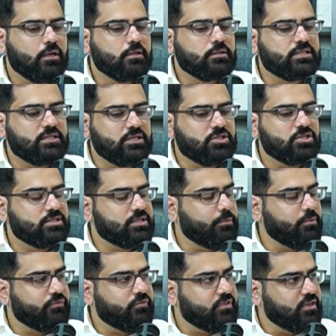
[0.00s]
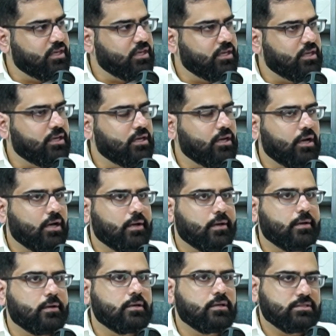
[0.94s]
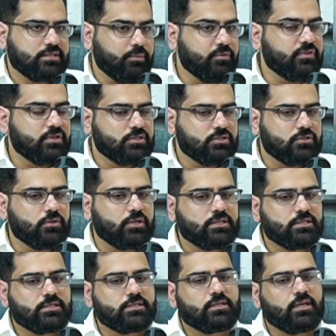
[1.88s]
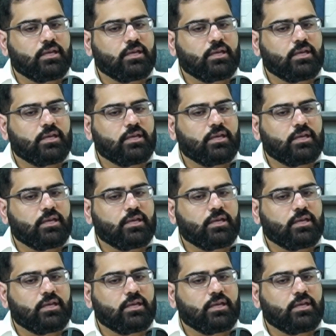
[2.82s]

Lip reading: teach some of these students